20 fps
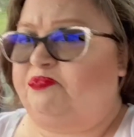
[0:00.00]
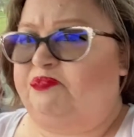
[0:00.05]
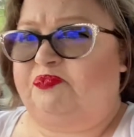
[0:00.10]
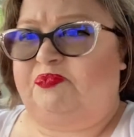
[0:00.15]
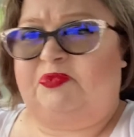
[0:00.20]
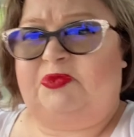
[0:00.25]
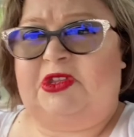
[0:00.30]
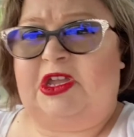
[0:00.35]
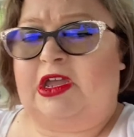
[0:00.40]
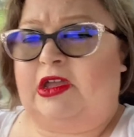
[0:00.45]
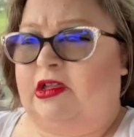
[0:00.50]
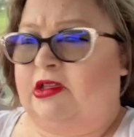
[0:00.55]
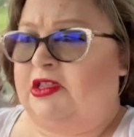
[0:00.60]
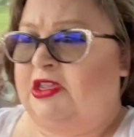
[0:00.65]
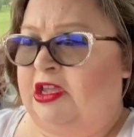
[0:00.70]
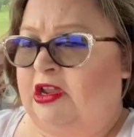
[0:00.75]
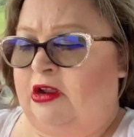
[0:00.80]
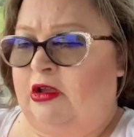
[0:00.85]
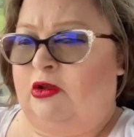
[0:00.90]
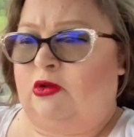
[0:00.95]
2
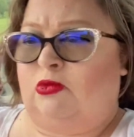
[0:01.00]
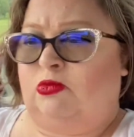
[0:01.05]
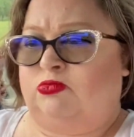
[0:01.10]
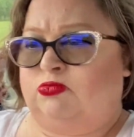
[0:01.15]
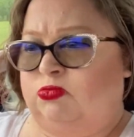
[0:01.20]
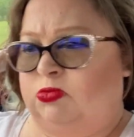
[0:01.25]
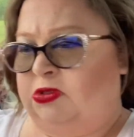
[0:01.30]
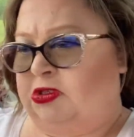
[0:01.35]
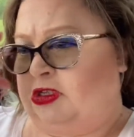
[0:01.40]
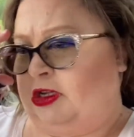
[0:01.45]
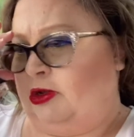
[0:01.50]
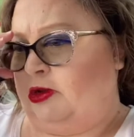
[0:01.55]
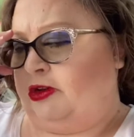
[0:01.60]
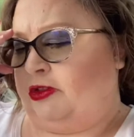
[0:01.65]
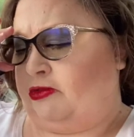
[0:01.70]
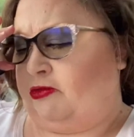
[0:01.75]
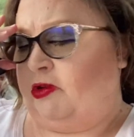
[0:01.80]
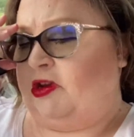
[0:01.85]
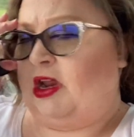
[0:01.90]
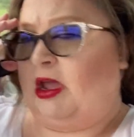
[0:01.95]
to
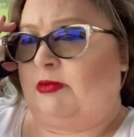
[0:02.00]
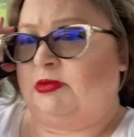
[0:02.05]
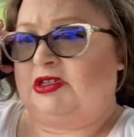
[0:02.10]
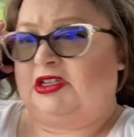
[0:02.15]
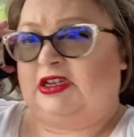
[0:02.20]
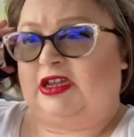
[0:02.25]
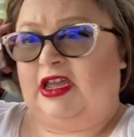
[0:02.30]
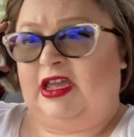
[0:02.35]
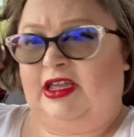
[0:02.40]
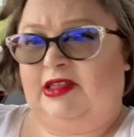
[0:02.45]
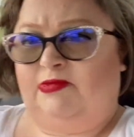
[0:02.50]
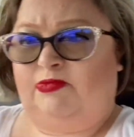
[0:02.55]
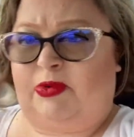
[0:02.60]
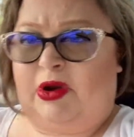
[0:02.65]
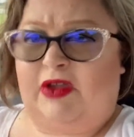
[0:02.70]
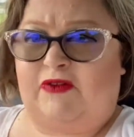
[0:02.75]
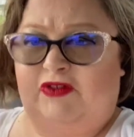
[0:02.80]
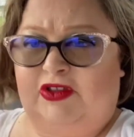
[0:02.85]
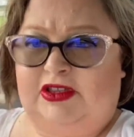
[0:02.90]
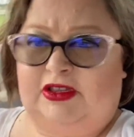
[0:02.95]
3 times a day,
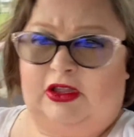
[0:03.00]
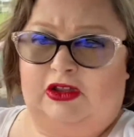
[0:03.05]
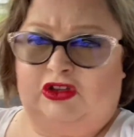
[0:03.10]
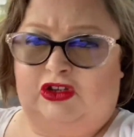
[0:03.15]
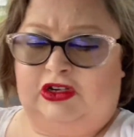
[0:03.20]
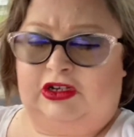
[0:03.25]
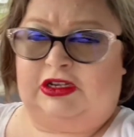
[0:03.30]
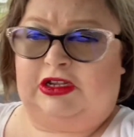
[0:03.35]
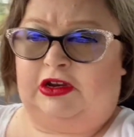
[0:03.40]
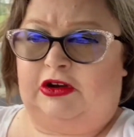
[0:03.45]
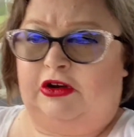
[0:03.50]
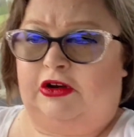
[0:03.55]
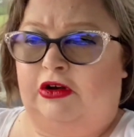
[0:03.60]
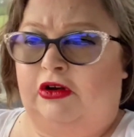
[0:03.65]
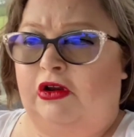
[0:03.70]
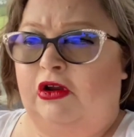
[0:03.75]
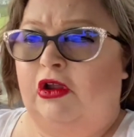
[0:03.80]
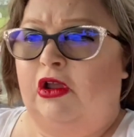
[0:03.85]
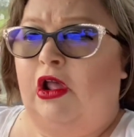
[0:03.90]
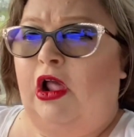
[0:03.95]
breakfast, lunch, and dinner.
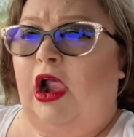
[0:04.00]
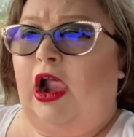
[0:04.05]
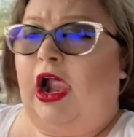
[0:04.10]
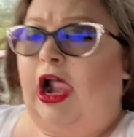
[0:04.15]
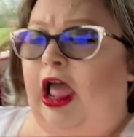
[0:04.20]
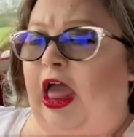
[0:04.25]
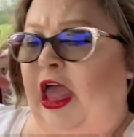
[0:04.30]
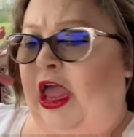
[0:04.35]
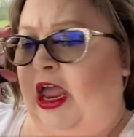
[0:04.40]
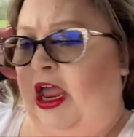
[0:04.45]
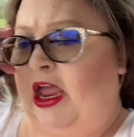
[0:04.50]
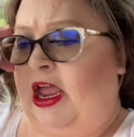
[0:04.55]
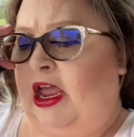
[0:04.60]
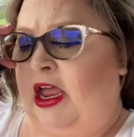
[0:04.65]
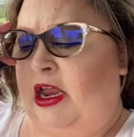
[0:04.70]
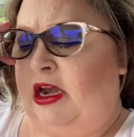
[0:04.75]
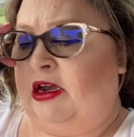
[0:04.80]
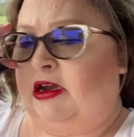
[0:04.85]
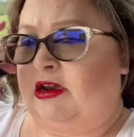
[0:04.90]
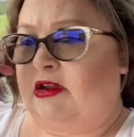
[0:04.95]

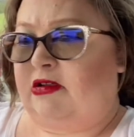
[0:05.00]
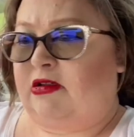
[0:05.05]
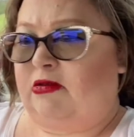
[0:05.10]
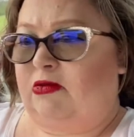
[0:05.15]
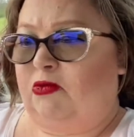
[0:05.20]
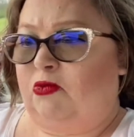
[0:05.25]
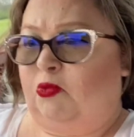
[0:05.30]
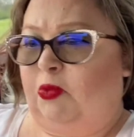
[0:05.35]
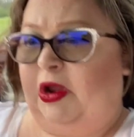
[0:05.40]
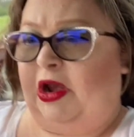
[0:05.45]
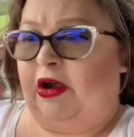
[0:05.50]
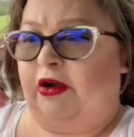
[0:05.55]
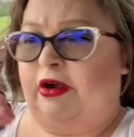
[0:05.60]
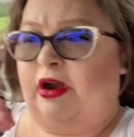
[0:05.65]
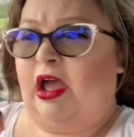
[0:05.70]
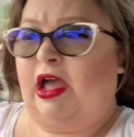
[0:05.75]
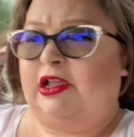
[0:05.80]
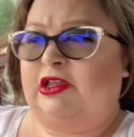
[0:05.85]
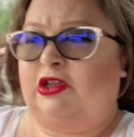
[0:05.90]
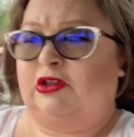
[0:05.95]
And we're
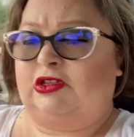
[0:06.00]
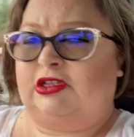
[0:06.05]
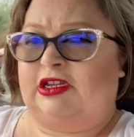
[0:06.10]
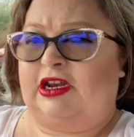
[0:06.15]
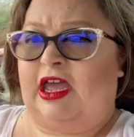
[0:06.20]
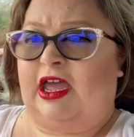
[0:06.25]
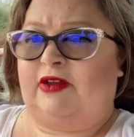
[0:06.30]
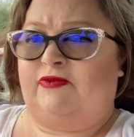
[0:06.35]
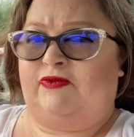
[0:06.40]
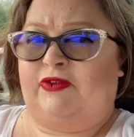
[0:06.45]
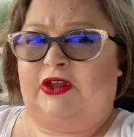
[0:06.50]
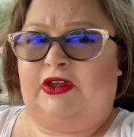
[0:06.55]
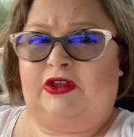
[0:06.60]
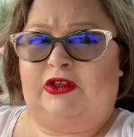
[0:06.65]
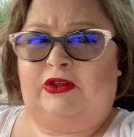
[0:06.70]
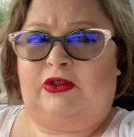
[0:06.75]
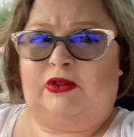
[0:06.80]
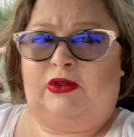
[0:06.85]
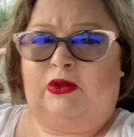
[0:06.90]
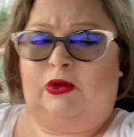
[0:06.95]
not using
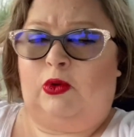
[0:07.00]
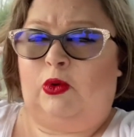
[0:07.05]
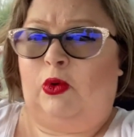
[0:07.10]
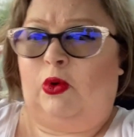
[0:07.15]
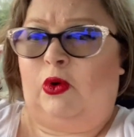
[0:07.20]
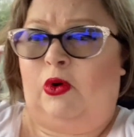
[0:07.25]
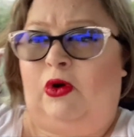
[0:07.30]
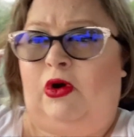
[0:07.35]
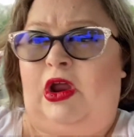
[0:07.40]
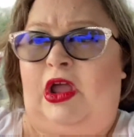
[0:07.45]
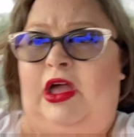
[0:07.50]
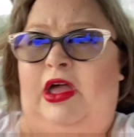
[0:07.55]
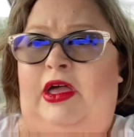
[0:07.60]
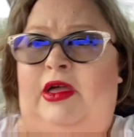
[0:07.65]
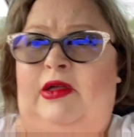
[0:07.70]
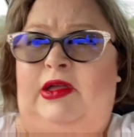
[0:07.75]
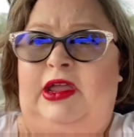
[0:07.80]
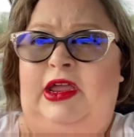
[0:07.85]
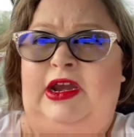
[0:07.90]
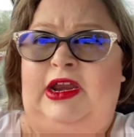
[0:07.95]
Advil or
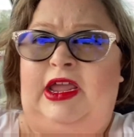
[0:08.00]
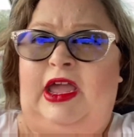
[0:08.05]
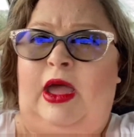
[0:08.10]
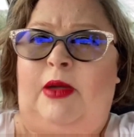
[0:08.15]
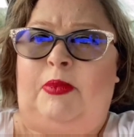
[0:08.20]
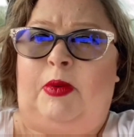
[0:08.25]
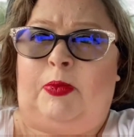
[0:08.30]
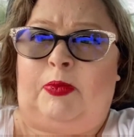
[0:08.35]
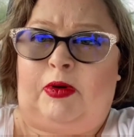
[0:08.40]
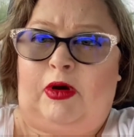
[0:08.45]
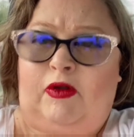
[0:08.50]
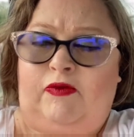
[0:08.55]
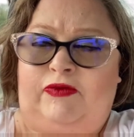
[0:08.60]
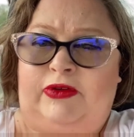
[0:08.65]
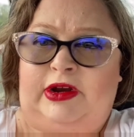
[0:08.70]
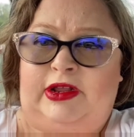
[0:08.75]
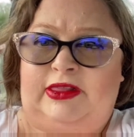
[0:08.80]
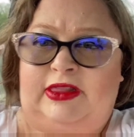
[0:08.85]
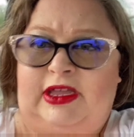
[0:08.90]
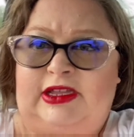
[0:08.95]
any
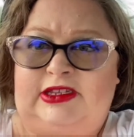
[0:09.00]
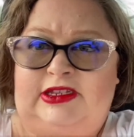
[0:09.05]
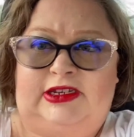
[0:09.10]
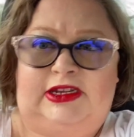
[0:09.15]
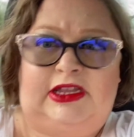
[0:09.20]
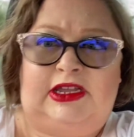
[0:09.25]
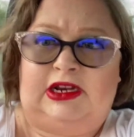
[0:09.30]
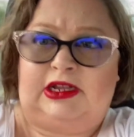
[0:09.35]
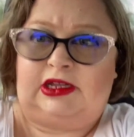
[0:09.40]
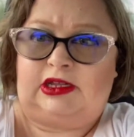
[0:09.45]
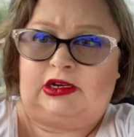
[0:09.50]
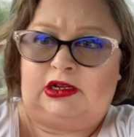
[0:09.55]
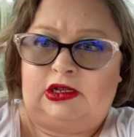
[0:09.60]
ibuprofen unless needed.